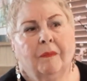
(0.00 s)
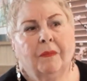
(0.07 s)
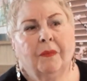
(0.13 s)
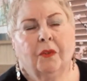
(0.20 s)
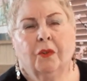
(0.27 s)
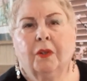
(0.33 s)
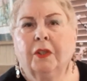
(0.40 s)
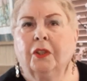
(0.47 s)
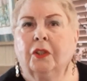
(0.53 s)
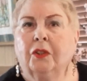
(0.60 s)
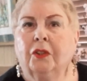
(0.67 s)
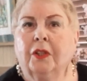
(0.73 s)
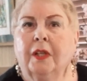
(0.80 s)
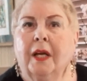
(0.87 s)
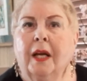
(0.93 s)
they're going to
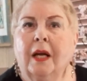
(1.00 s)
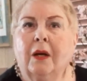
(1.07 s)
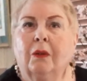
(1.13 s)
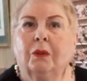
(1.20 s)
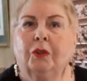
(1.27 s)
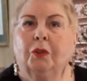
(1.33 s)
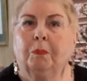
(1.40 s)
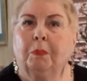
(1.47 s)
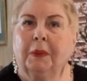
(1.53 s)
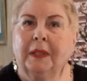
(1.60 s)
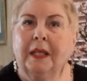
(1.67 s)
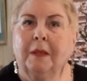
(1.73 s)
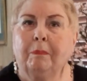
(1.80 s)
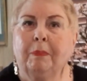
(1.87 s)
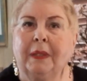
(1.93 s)
learn how to
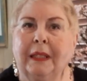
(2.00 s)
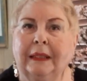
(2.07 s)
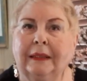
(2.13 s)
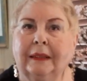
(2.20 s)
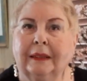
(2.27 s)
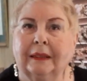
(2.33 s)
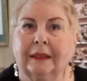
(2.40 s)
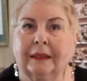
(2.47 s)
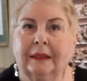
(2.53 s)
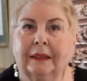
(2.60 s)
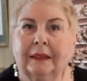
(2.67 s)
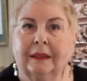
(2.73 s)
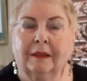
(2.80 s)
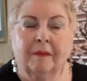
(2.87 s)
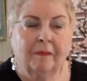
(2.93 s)
play
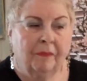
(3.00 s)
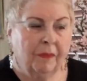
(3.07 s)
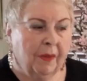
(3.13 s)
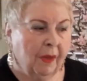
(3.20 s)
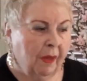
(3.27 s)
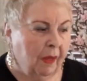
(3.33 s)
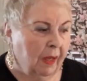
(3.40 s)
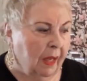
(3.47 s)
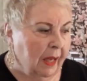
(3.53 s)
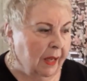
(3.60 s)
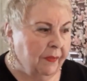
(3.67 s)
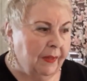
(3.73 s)
pieces. And